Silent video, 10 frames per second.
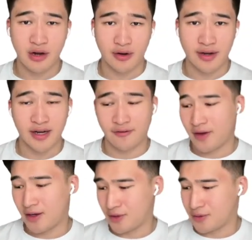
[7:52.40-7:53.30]
negative
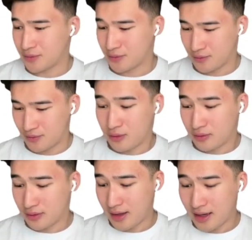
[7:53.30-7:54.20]
value?
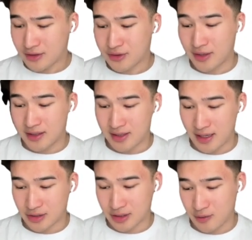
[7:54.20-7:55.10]
Well, the answer is
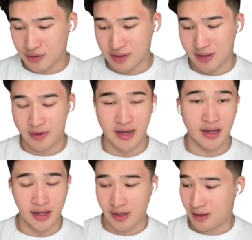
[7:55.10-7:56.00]
actually we should sub it
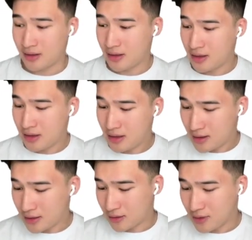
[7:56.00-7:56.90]
at a.
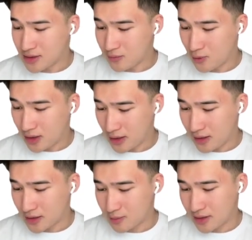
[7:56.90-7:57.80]
And the reason
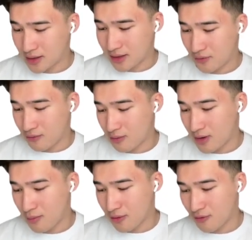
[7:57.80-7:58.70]
why is because if you
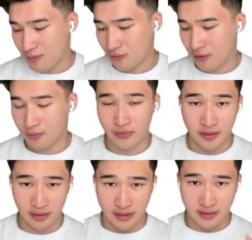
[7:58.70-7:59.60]
remember from
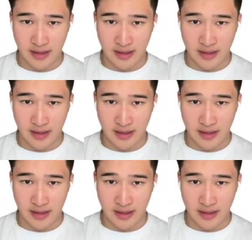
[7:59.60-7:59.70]
the